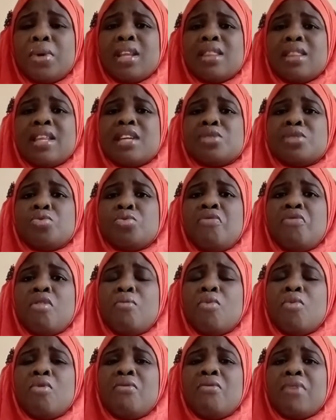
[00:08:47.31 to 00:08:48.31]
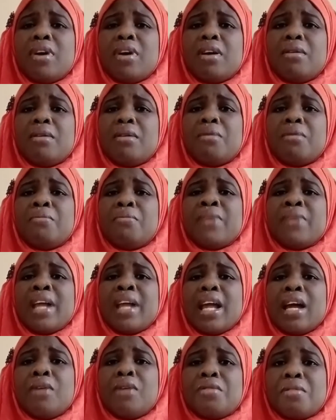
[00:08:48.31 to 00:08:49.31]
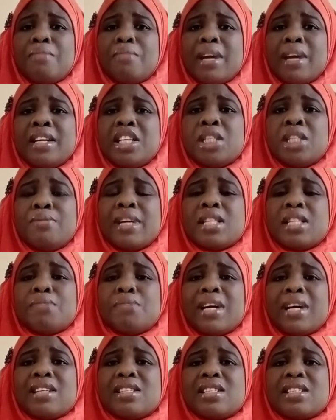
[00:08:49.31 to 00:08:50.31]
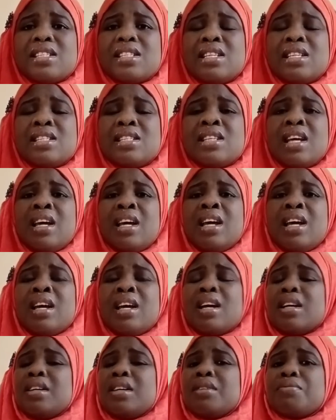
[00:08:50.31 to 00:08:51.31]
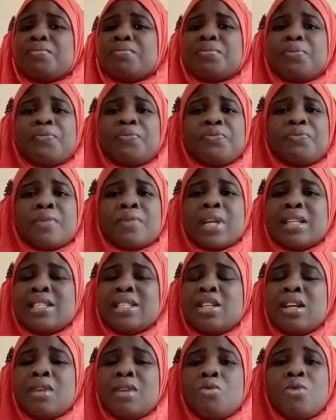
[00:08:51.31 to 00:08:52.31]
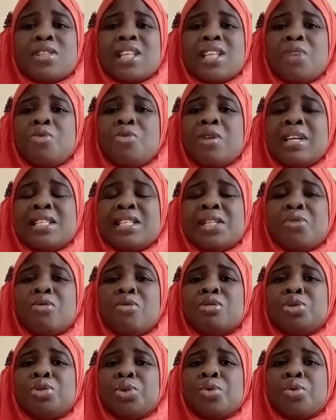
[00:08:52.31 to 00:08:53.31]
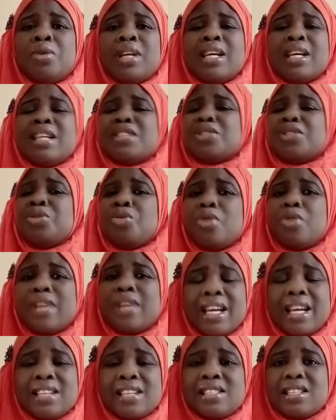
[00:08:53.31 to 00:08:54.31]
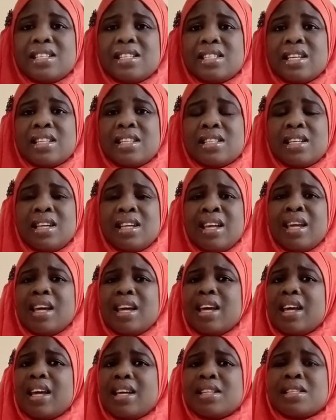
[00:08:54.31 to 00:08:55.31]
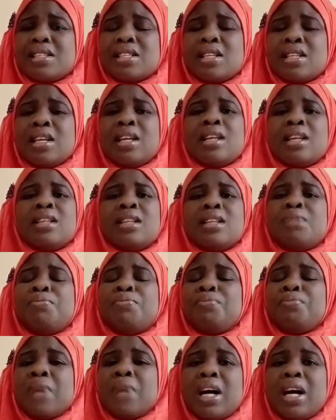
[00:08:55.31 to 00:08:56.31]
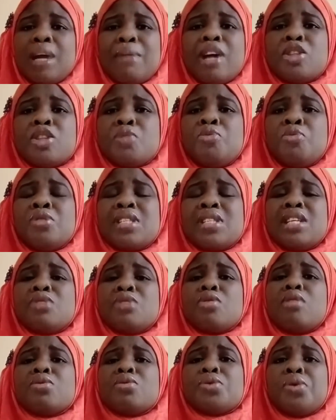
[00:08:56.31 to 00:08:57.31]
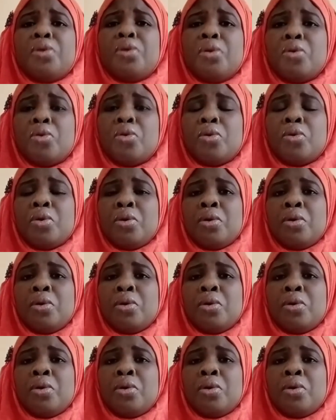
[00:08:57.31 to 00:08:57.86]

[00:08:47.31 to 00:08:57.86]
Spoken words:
There's no form of health management practices. The water quality control is non-existent. Hence, the output is also low.